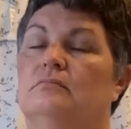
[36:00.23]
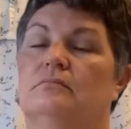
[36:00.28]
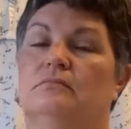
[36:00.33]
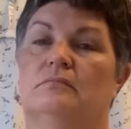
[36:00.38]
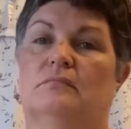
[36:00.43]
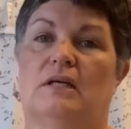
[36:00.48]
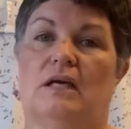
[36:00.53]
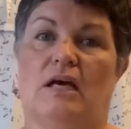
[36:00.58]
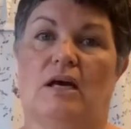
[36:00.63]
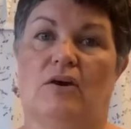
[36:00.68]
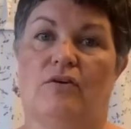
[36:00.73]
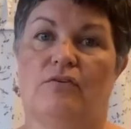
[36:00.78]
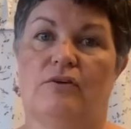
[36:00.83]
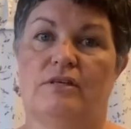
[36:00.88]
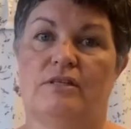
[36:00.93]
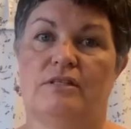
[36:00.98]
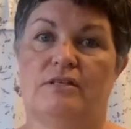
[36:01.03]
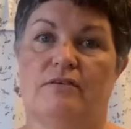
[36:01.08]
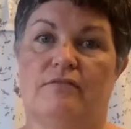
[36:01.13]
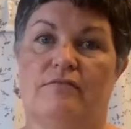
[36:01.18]

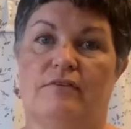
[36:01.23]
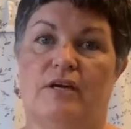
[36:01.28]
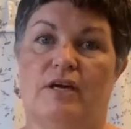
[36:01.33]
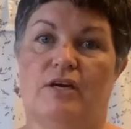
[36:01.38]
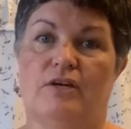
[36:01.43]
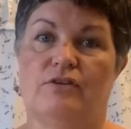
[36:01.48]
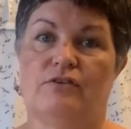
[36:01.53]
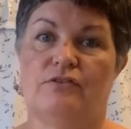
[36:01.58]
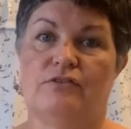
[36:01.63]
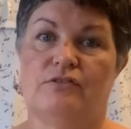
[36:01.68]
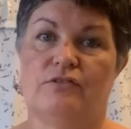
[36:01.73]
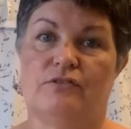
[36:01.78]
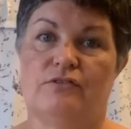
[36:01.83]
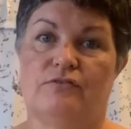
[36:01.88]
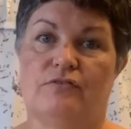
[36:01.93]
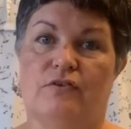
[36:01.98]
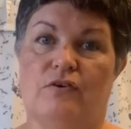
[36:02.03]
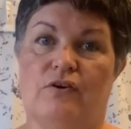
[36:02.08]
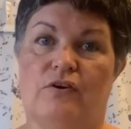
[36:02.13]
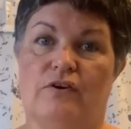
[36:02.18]
current affairs as
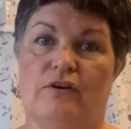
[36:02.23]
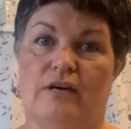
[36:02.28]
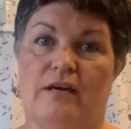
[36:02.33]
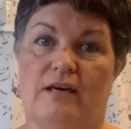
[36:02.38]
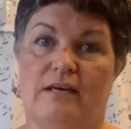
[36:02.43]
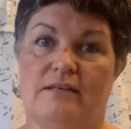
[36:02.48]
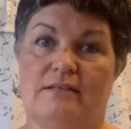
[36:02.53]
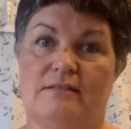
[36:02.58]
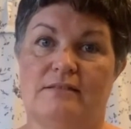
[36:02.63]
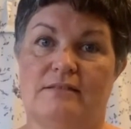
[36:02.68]
far as